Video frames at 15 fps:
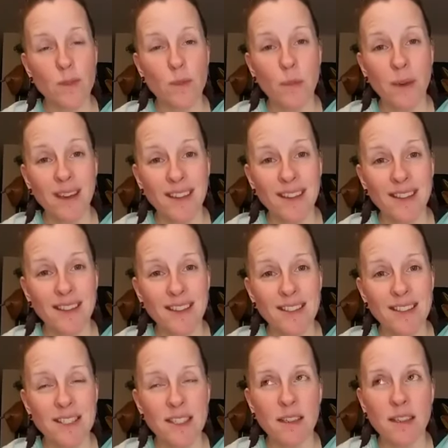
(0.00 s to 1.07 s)
So if you pick
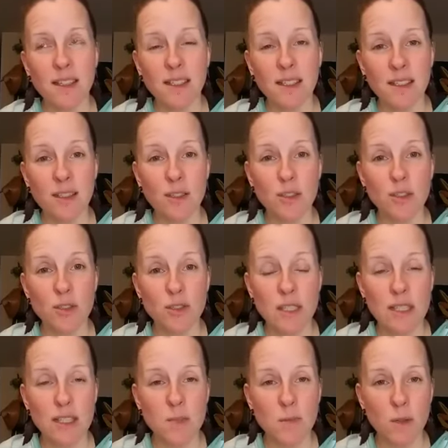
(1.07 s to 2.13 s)
it, it's like cutting down a
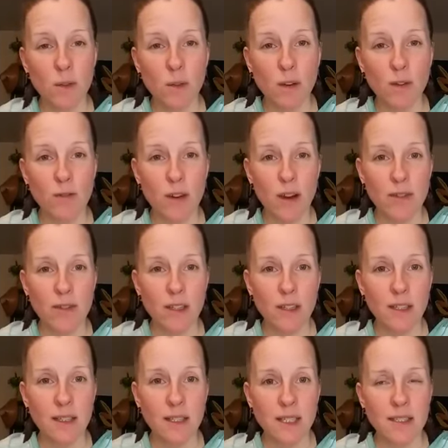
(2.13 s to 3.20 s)
tree that's been growing
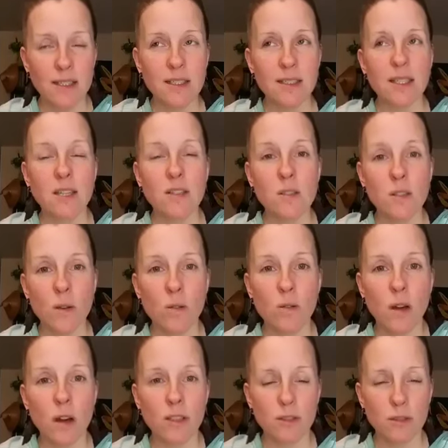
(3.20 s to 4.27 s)
forever. It's going to take so
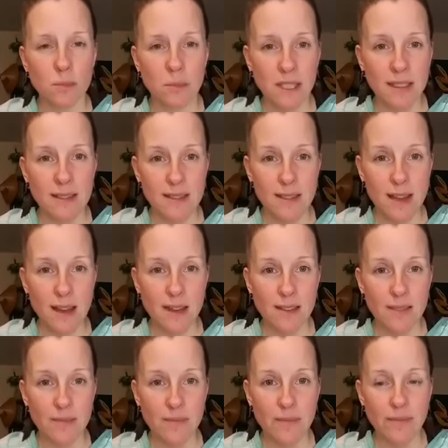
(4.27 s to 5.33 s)
long to replace
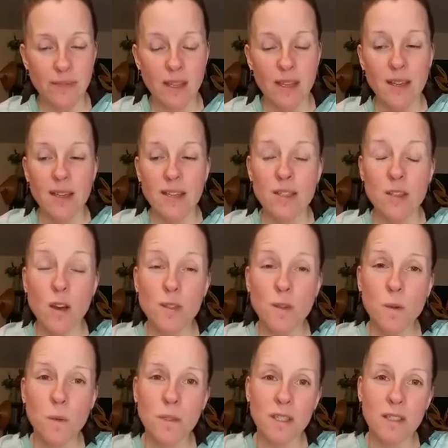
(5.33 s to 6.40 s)
that. It's
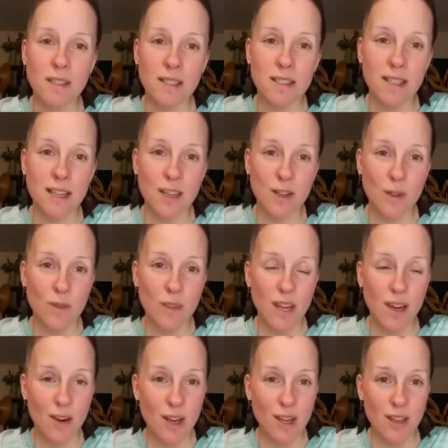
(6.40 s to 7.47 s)
also a really good indicator of
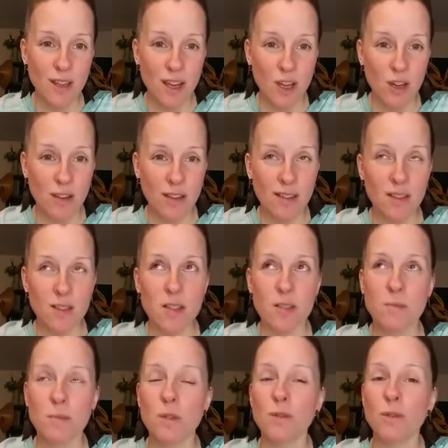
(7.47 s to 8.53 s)
the area that you're in. There's
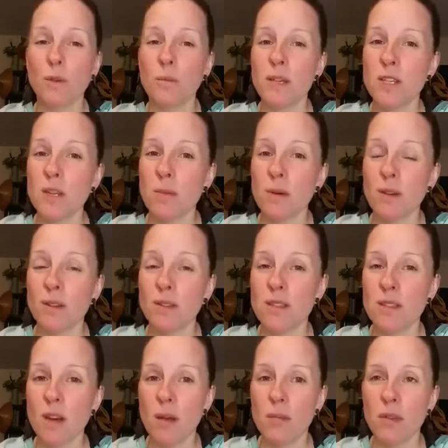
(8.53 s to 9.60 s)
this beautiful beach up here
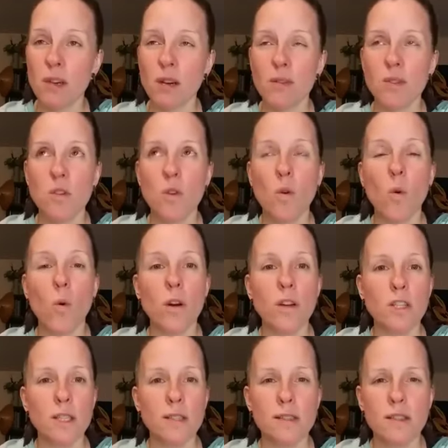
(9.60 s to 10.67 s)
called Sombrio. It's
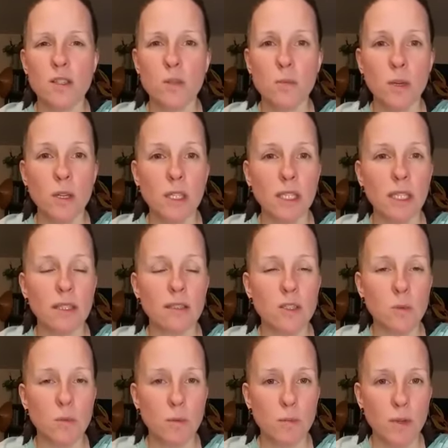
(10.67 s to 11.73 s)
gorgeous. It's super
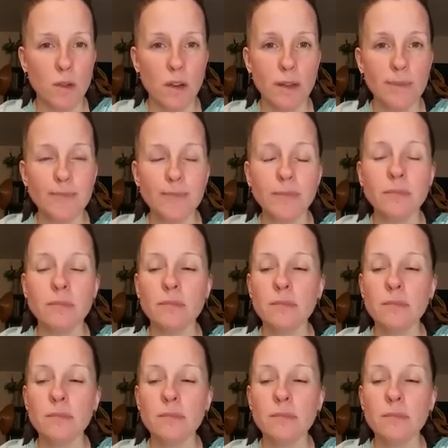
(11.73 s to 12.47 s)
clean, super pure.